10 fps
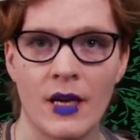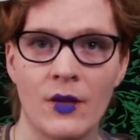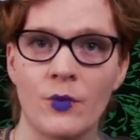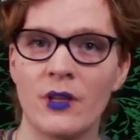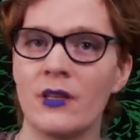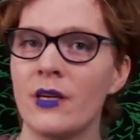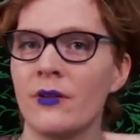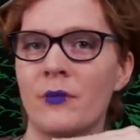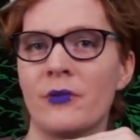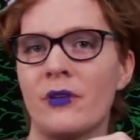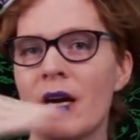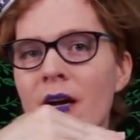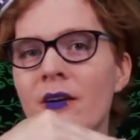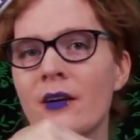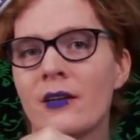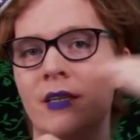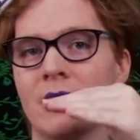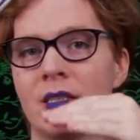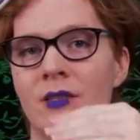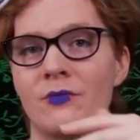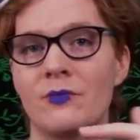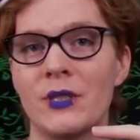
and with neoliberal hierarchies,